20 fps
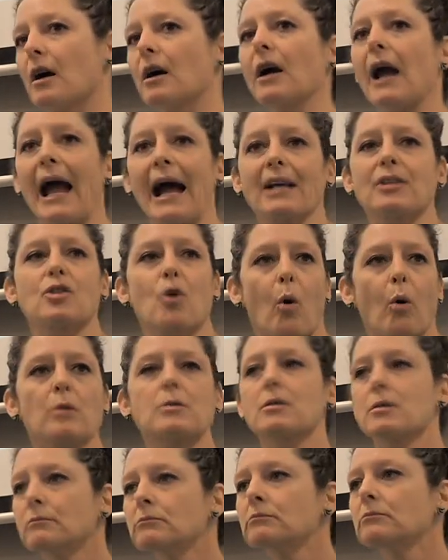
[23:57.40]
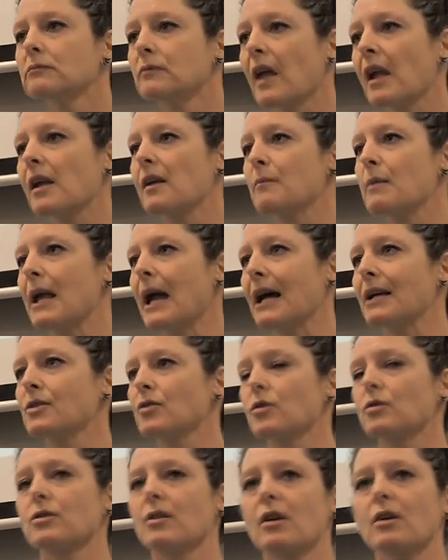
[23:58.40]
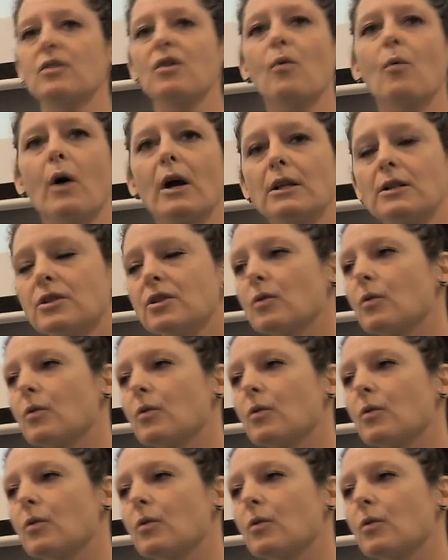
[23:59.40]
are assholes. They can be assholes. They're the ones